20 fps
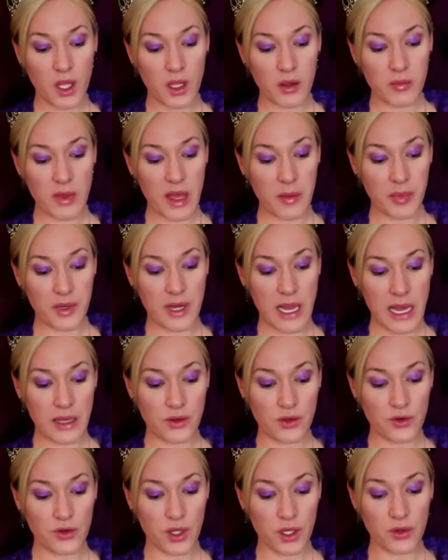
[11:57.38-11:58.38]
Maybe now
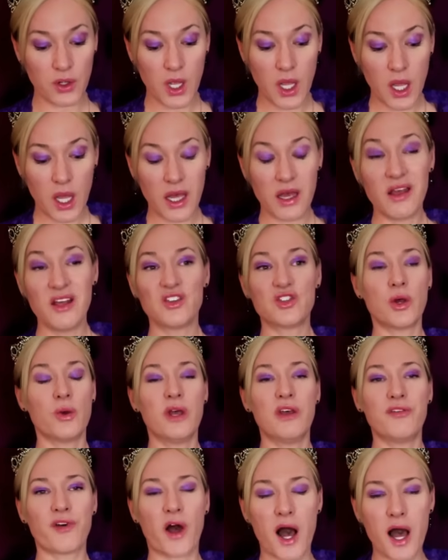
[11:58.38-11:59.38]
you do. Uh, so
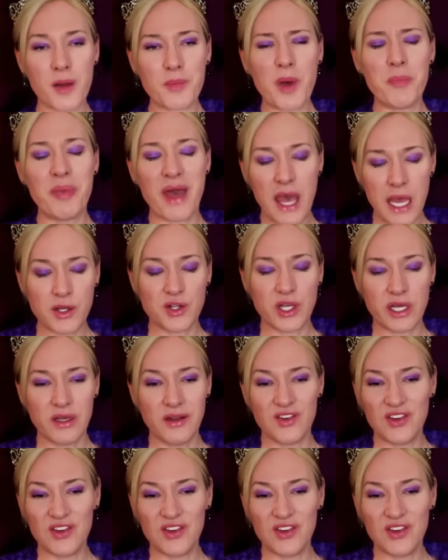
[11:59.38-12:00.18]
if I'm a petty